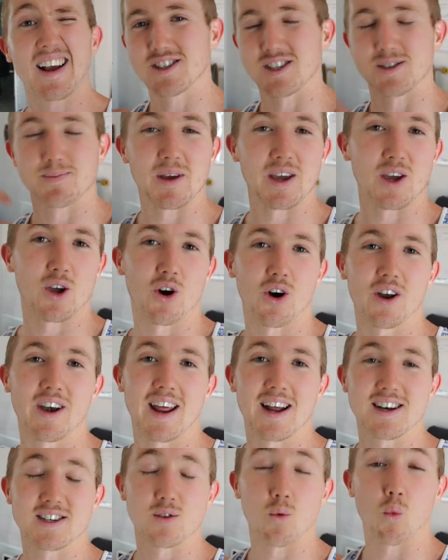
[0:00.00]
just been going
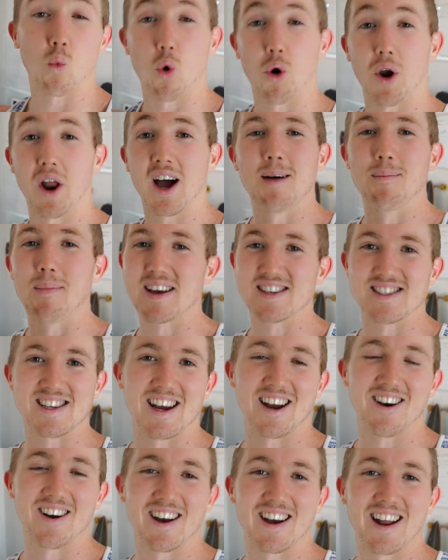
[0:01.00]
down to the water,
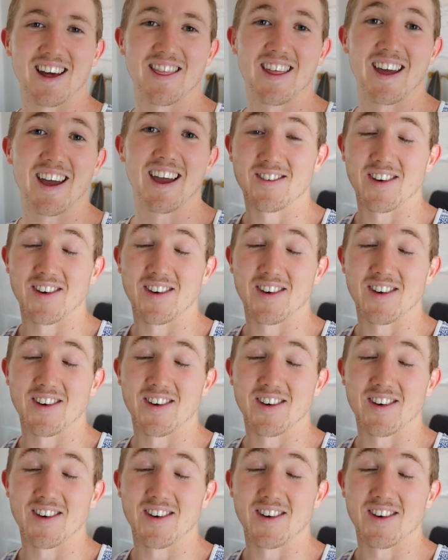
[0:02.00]
amazing area down there.